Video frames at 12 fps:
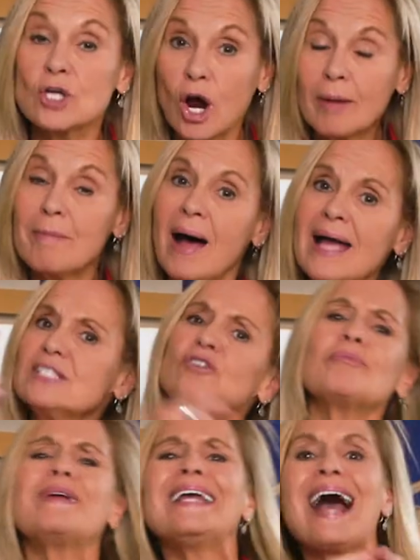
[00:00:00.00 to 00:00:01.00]
our minds
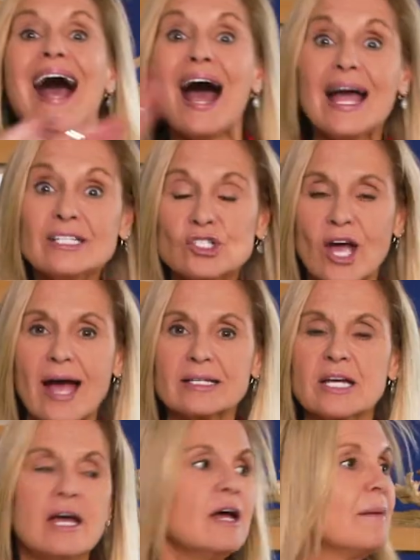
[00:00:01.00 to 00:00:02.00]
from being hijacked
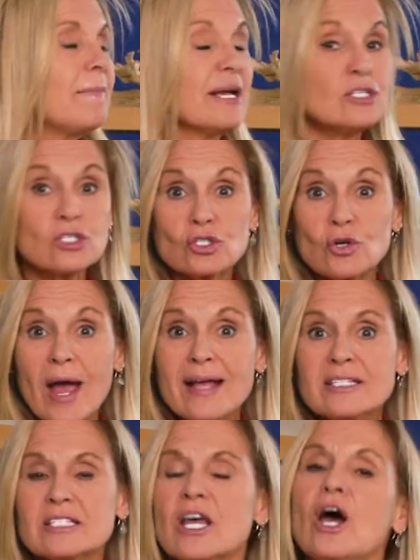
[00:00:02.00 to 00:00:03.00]
by
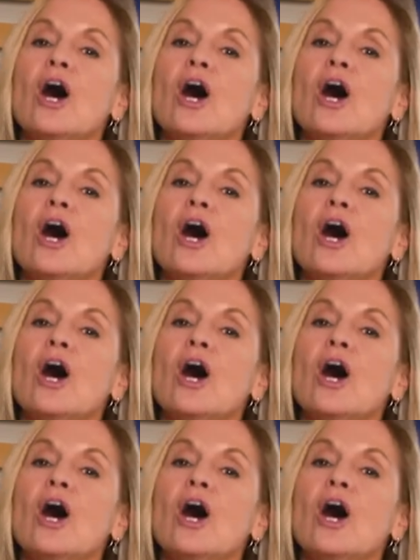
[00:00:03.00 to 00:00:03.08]
stress,